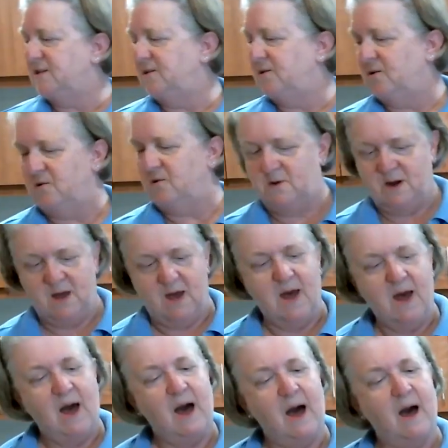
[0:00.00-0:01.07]
to.
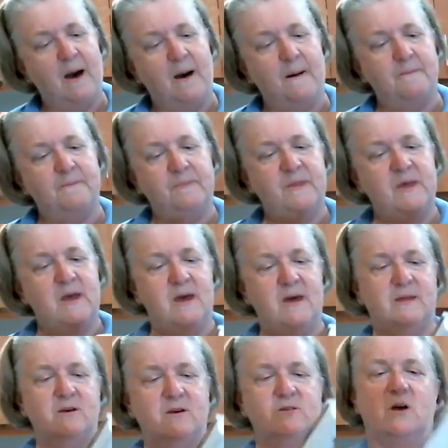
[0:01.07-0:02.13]

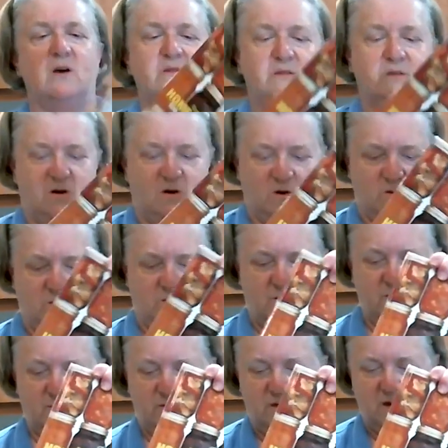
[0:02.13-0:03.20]
There's also
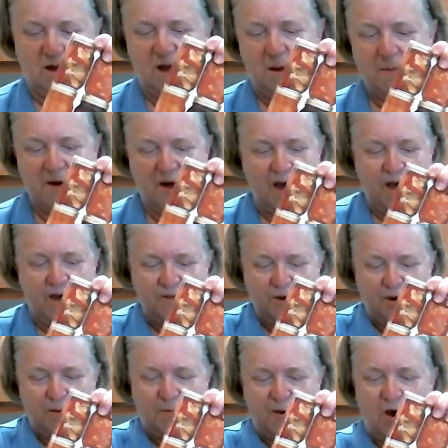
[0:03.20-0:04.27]
a couple
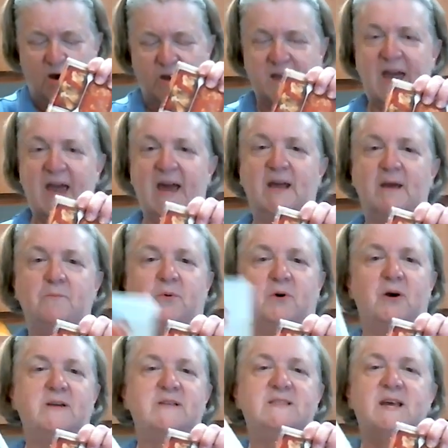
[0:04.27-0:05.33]
other ball canning
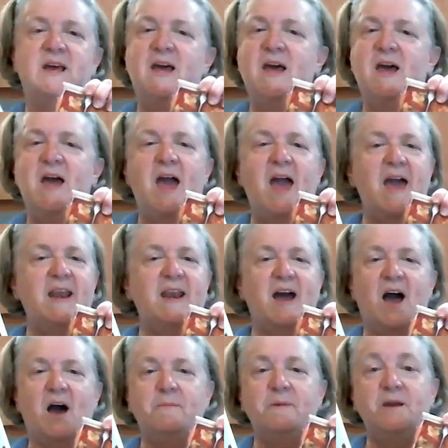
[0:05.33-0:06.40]
books. And
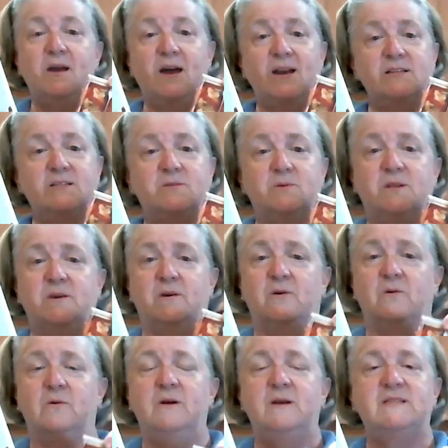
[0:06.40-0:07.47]
I'll be honest with
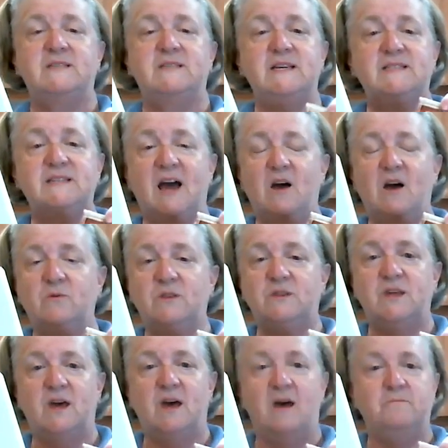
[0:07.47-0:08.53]
you, sit down with
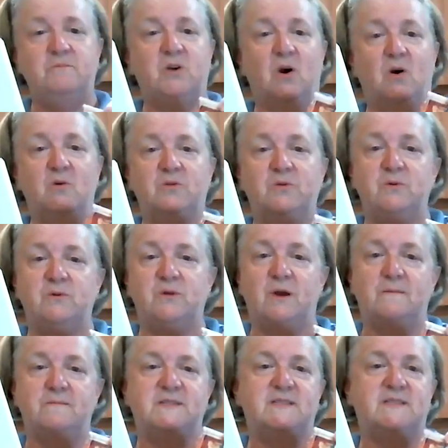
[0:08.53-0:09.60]
them, go through
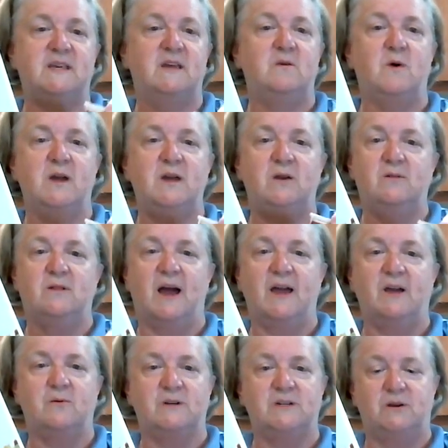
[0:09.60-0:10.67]
them, see what you
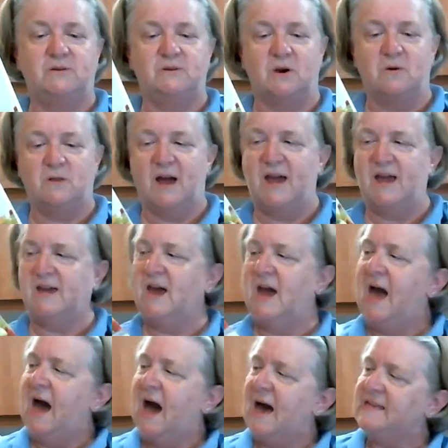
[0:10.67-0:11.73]
like, what you don't like.
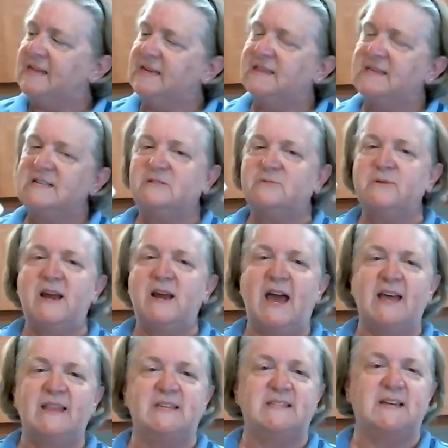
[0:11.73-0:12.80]
I think this one
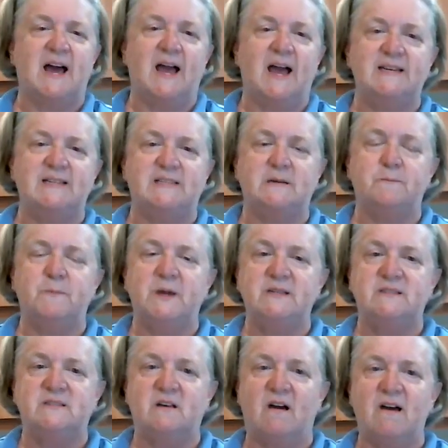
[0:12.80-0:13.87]
had the Thai dipping
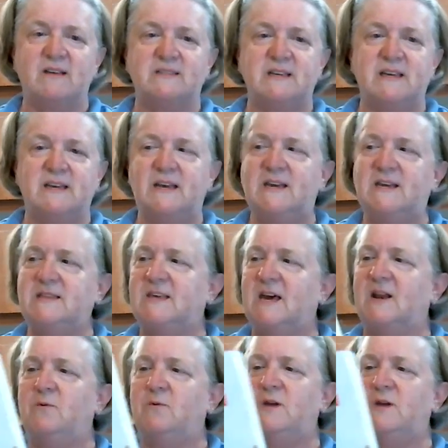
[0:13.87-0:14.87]
sauce in it that